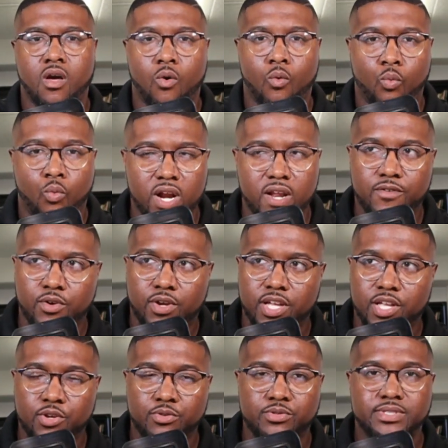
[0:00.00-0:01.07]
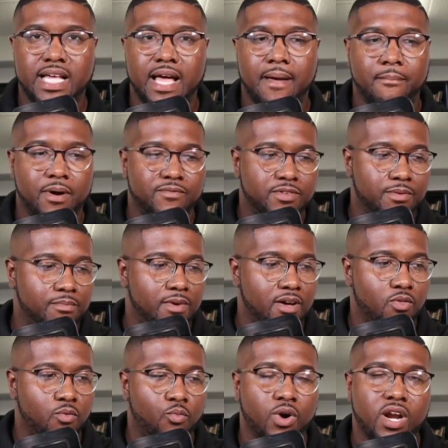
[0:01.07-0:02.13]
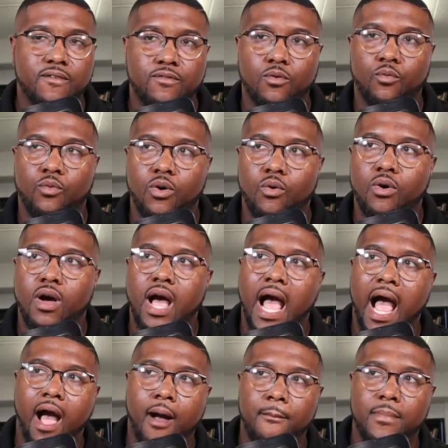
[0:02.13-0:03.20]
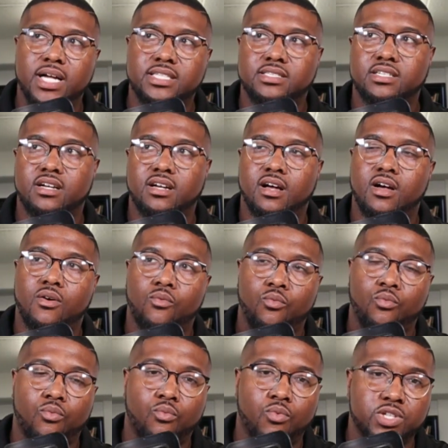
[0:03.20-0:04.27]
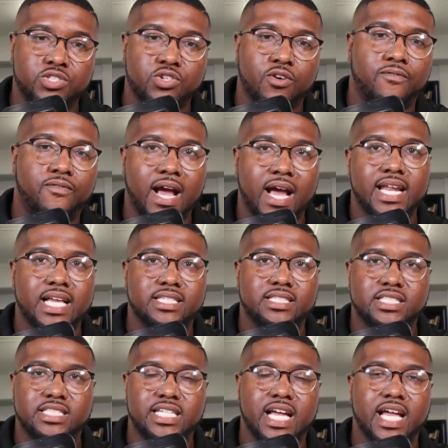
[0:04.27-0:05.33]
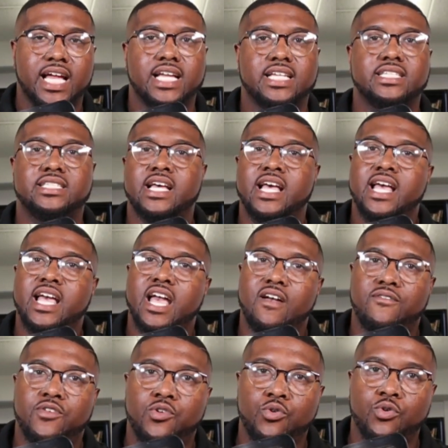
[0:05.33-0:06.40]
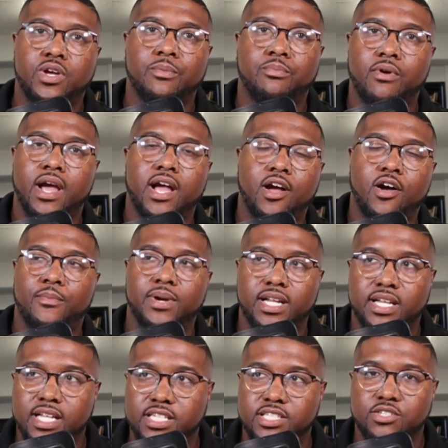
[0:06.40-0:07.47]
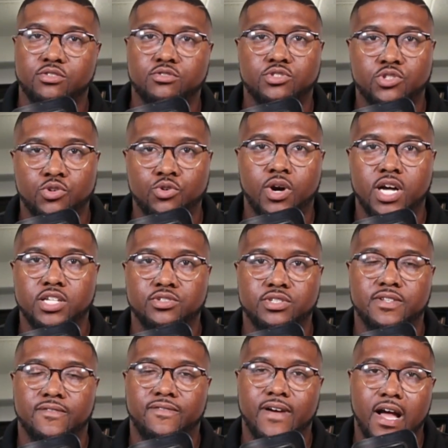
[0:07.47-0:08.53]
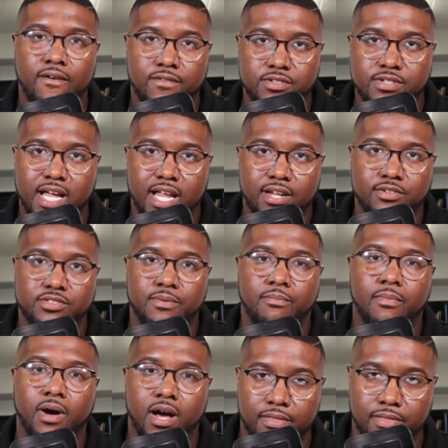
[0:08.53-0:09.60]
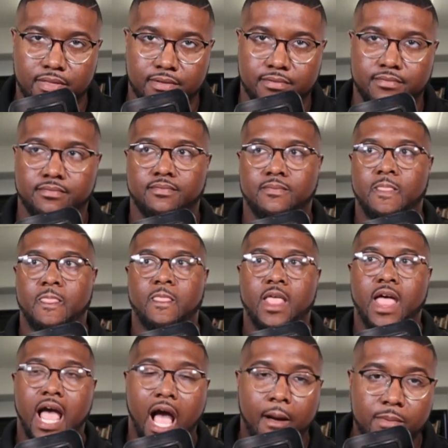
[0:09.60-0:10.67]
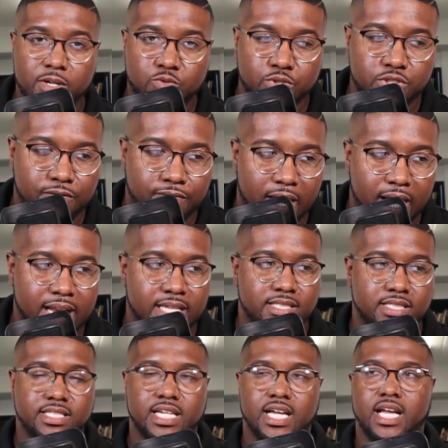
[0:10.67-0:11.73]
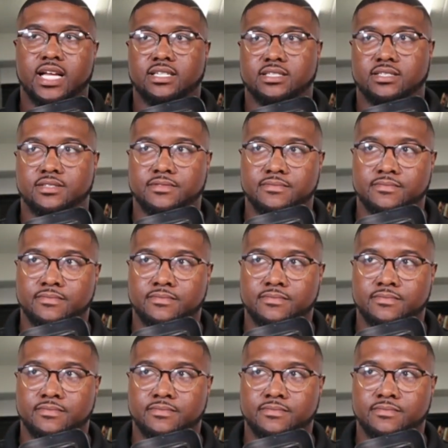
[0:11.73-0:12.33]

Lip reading: what if you can use that month to month? How much would your finances change if you could bring home an additional $200 to $500 a month? How much would your finances change?